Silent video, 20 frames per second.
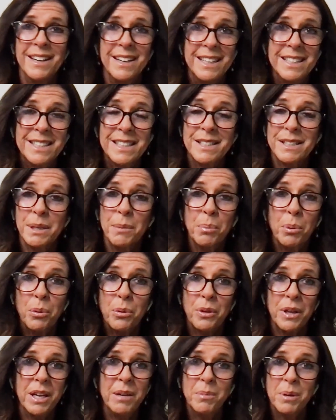It's a simple
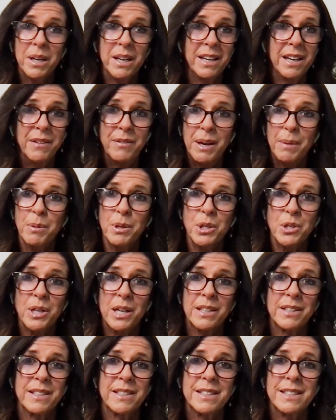thing, but I love habit
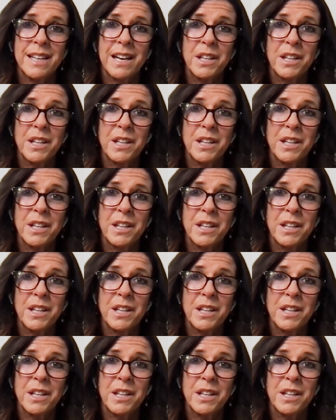trackers.